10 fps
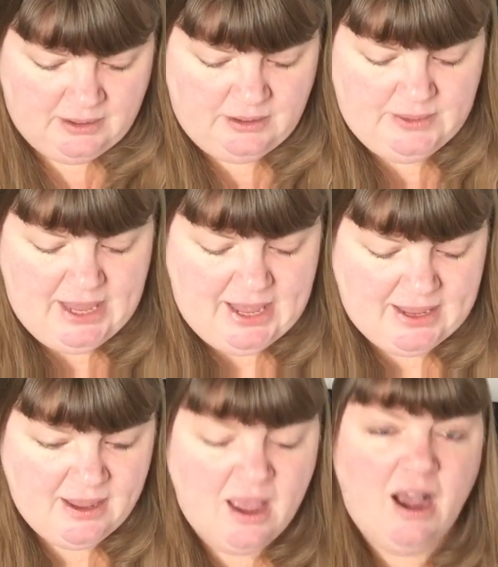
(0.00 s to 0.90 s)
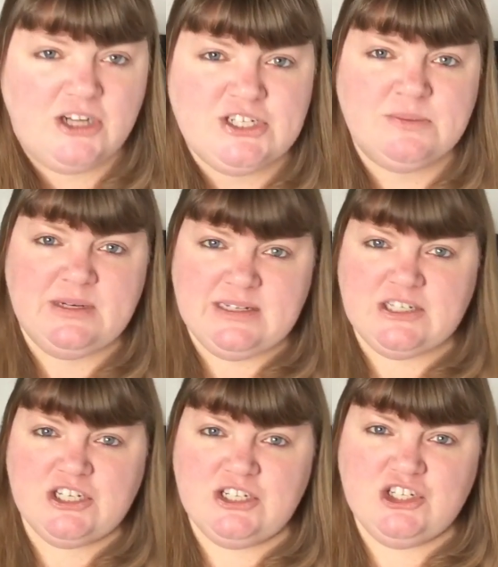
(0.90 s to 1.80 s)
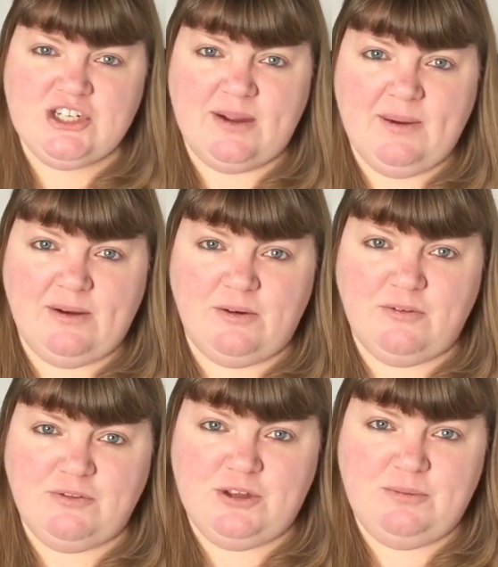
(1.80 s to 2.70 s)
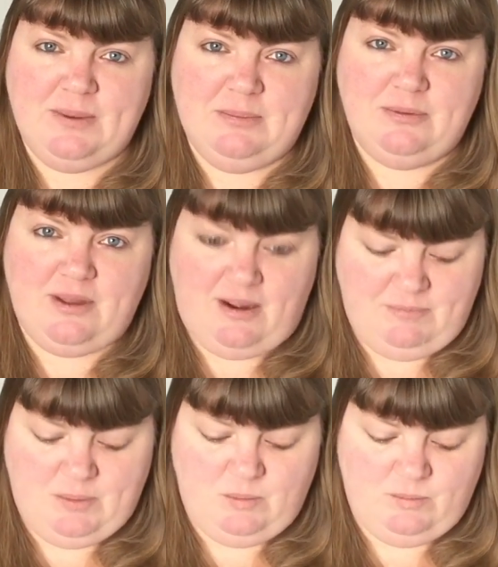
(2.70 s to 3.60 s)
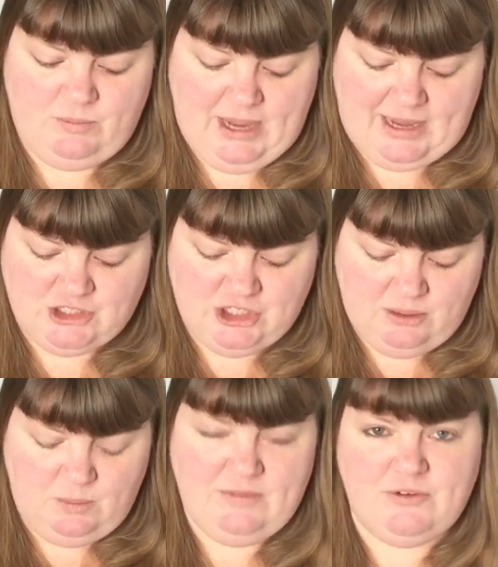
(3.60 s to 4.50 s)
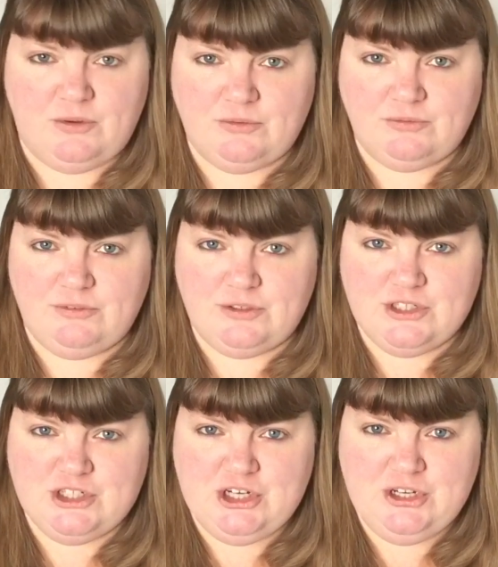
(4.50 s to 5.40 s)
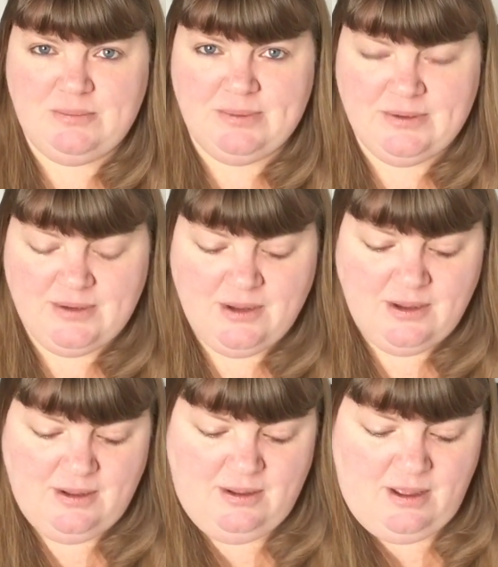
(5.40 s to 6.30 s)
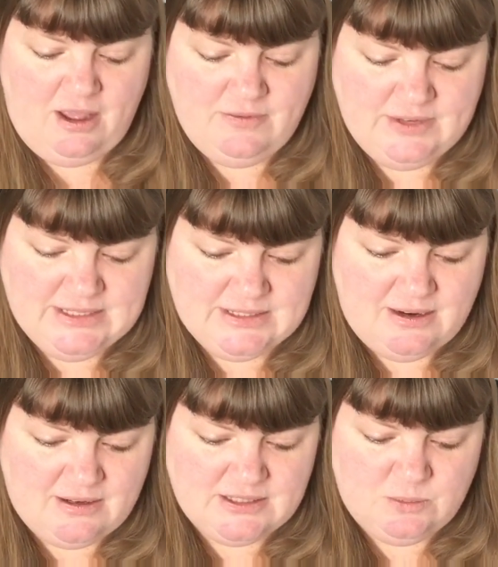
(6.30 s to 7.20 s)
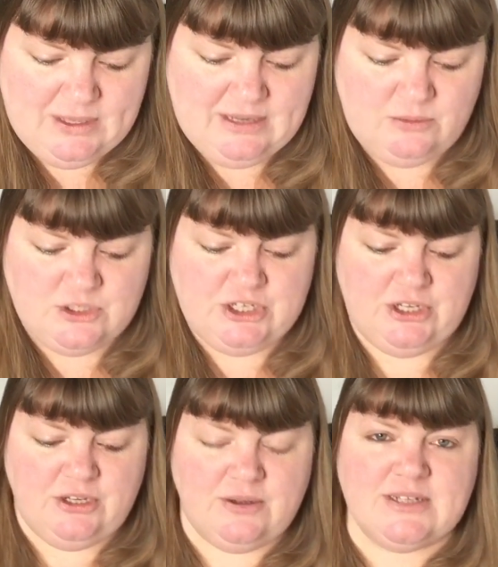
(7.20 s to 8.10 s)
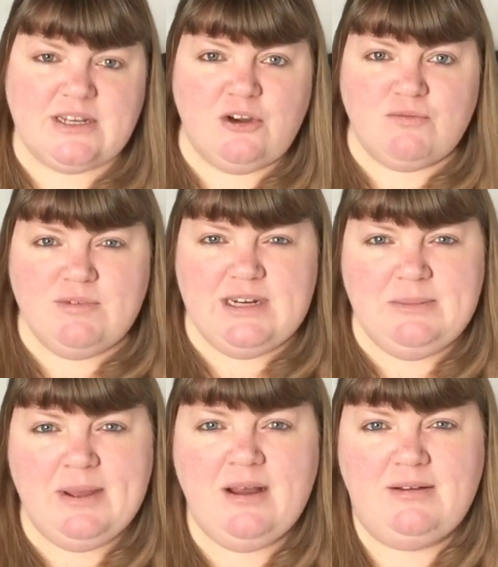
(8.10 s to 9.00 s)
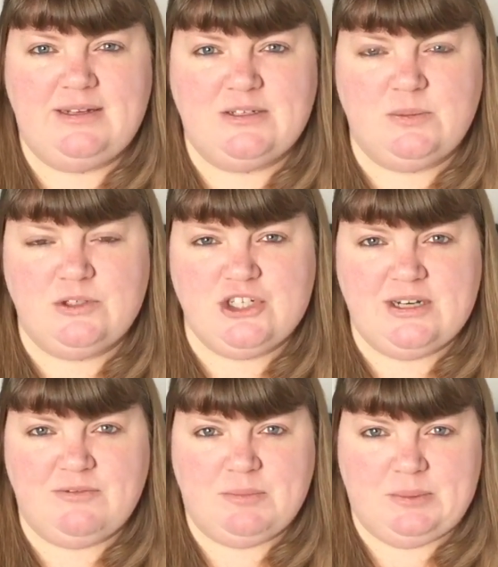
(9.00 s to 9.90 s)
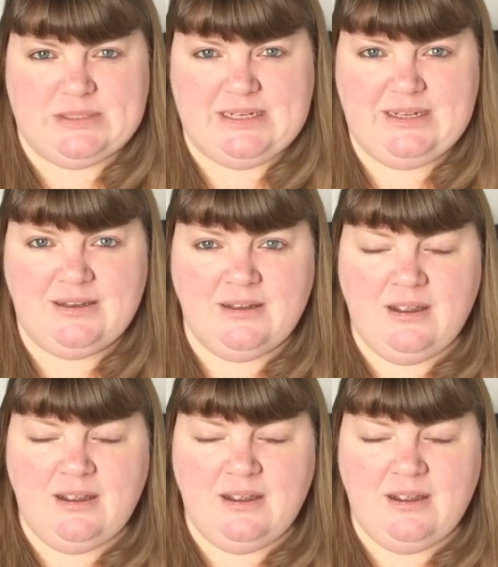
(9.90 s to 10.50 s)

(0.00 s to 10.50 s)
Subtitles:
Okay, I just wanted to shout out a few people that I've been catching up with on Flosstube over this last week or two, because I got really behind watching everybody,